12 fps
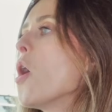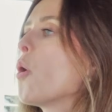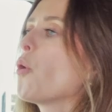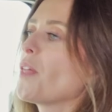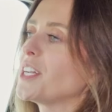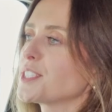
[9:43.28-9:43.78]

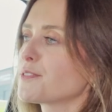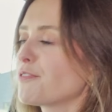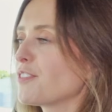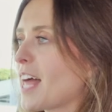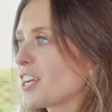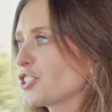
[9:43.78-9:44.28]
or they just
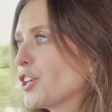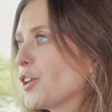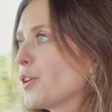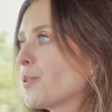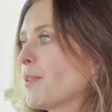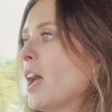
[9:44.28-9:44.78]
flash at
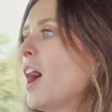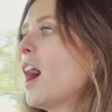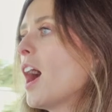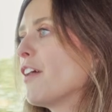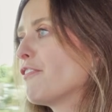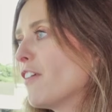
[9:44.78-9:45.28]
you.
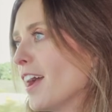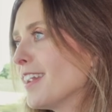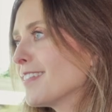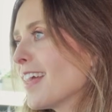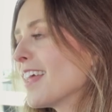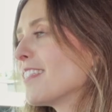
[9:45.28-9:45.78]
I
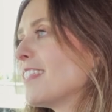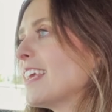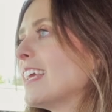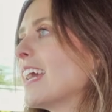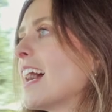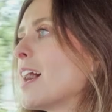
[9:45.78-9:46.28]
find that
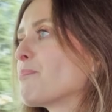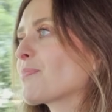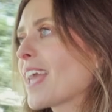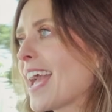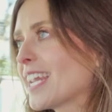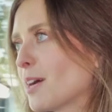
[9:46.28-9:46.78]
the
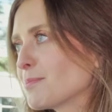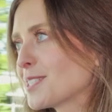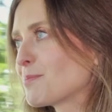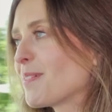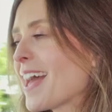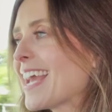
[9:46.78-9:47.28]
head-up
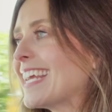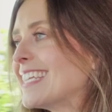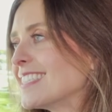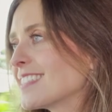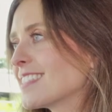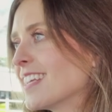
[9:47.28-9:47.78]
display
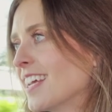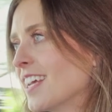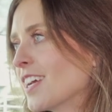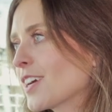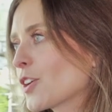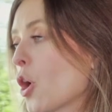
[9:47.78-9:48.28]
is
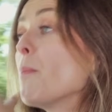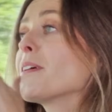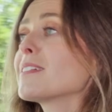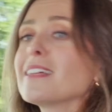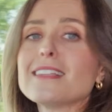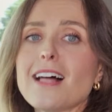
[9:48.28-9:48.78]

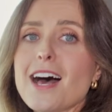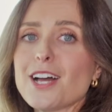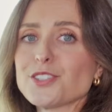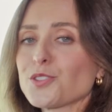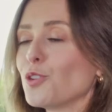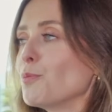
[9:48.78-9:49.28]
comically
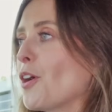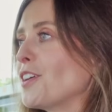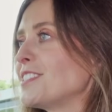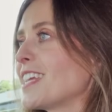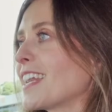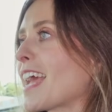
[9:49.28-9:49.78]
large
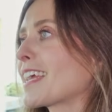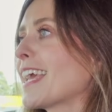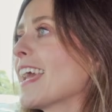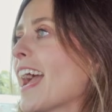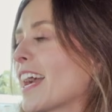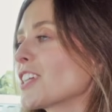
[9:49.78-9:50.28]
almost, and
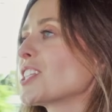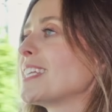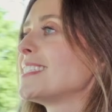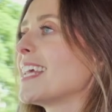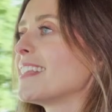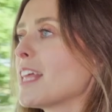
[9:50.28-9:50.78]
Kia actually
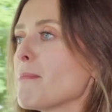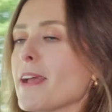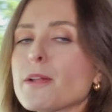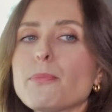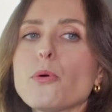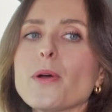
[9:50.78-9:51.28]
said they
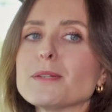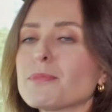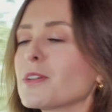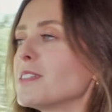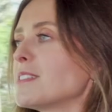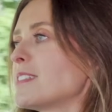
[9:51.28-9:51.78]
made a point
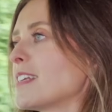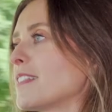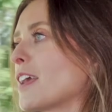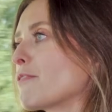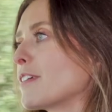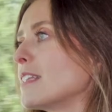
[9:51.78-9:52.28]
because
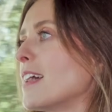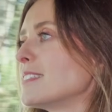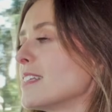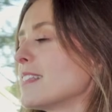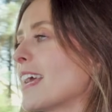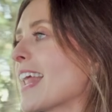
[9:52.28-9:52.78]
they
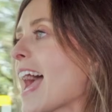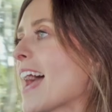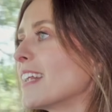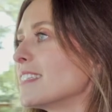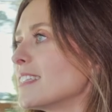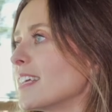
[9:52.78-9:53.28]
realized that they'd
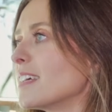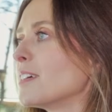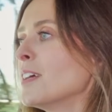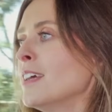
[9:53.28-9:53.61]
added the